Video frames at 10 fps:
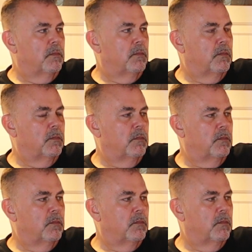
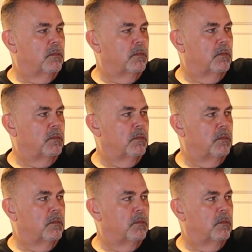
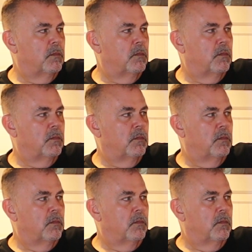
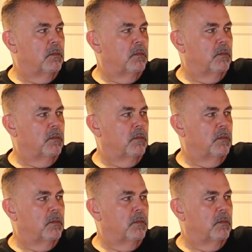[no speech]